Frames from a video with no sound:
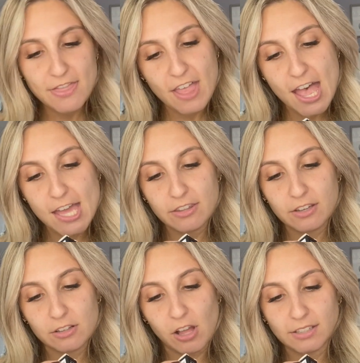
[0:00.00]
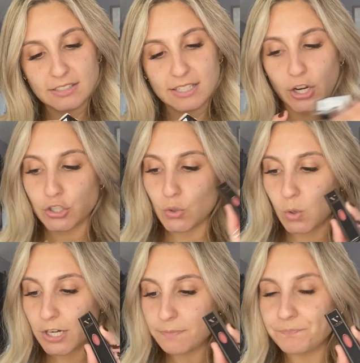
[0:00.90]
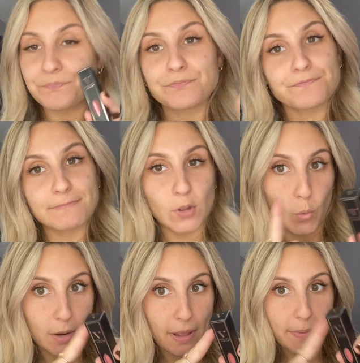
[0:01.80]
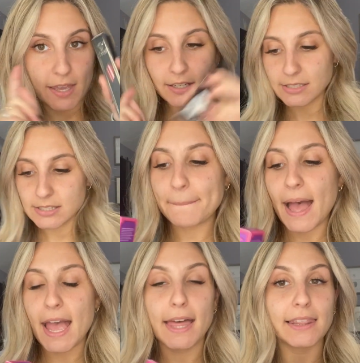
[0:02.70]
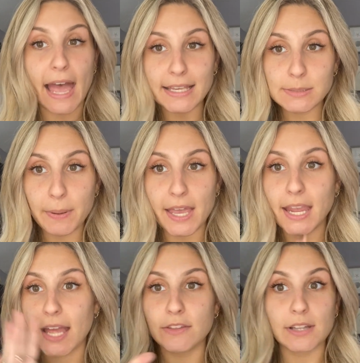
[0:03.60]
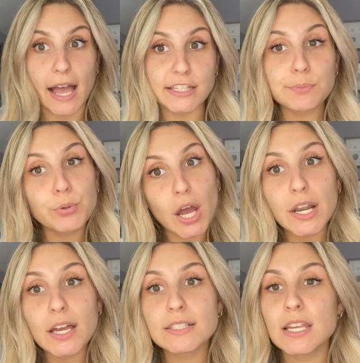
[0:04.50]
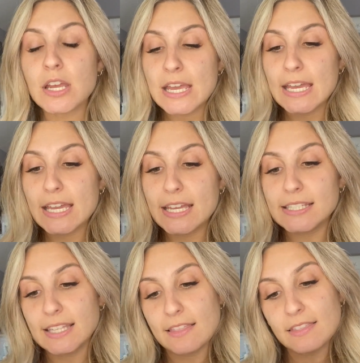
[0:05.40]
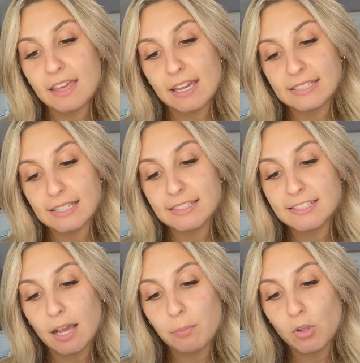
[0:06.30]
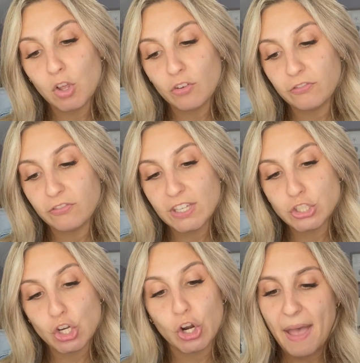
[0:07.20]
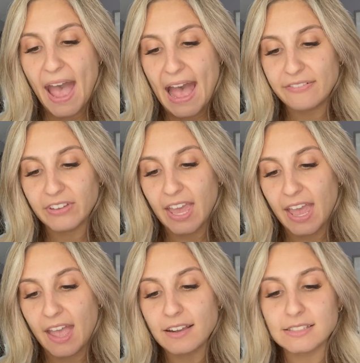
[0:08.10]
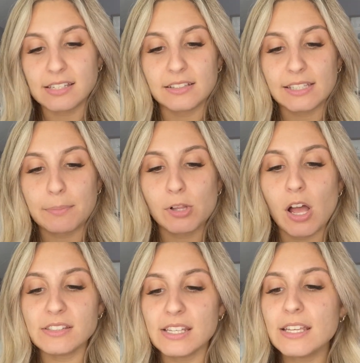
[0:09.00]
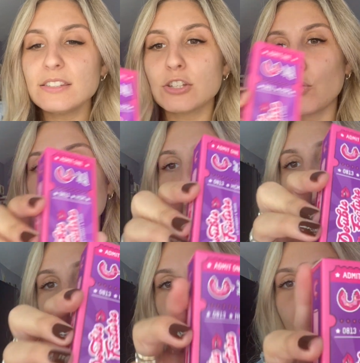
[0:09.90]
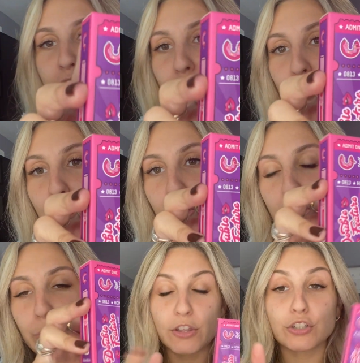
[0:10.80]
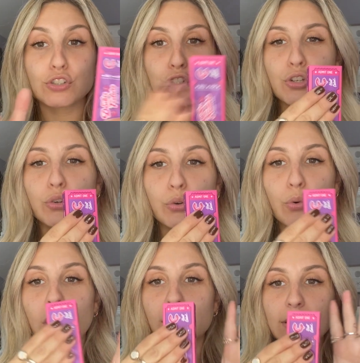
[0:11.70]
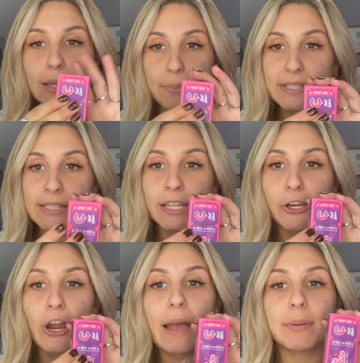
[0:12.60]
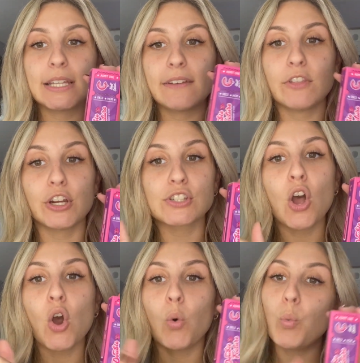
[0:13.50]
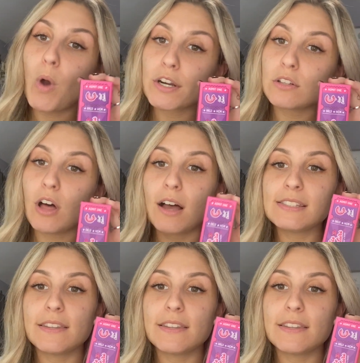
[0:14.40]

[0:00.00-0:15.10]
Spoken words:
then the gloss is in Adore. One of my picks. My last pick and the last product is this double feature half-caked lip glosses. So the packaging is super cute. There's 2 lippies in here. I believe there's 1 gloss and